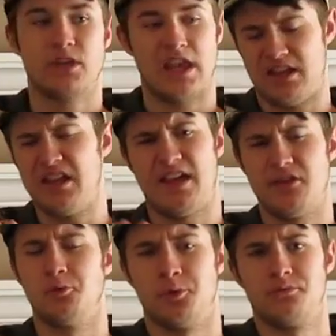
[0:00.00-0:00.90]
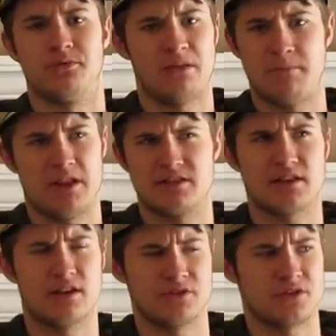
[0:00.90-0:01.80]
Yeah, you would. I mean, that's
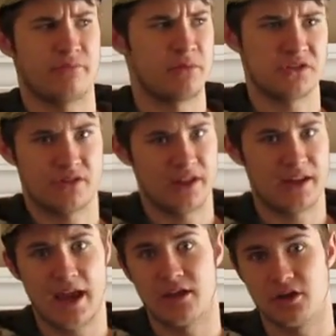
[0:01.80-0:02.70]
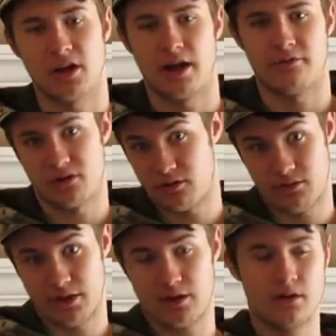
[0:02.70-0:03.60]
an airsoft pistol. Yeah, you're going to have to do
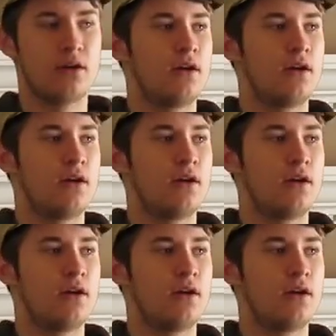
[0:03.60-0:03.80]
that.